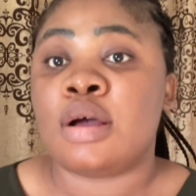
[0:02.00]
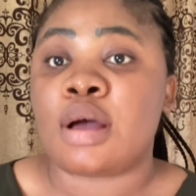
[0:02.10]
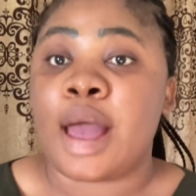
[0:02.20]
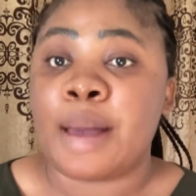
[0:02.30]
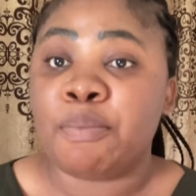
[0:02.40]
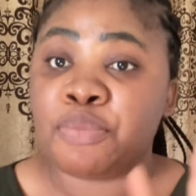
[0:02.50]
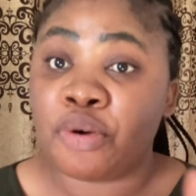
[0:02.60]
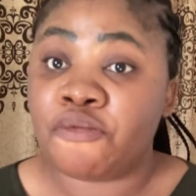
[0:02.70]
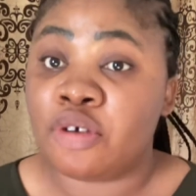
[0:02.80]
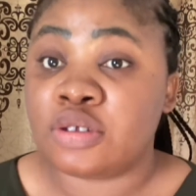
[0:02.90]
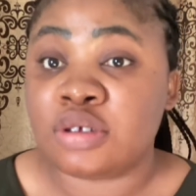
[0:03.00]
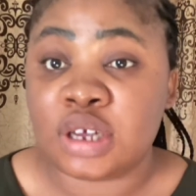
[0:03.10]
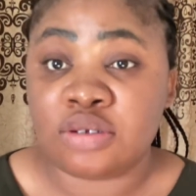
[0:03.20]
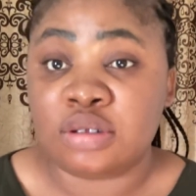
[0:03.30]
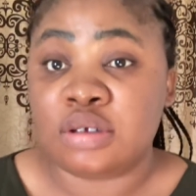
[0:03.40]
I am provoked today
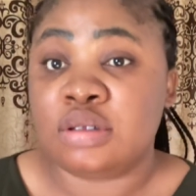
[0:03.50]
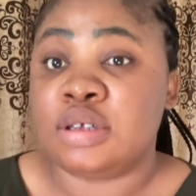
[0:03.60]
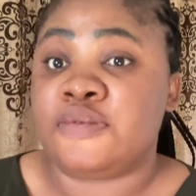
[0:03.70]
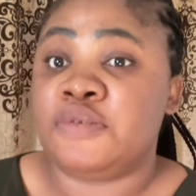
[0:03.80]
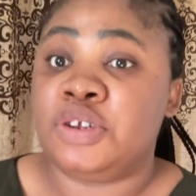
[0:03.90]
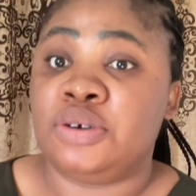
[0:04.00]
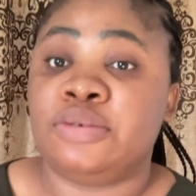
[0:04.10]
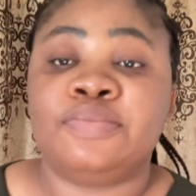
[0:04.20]
to do this video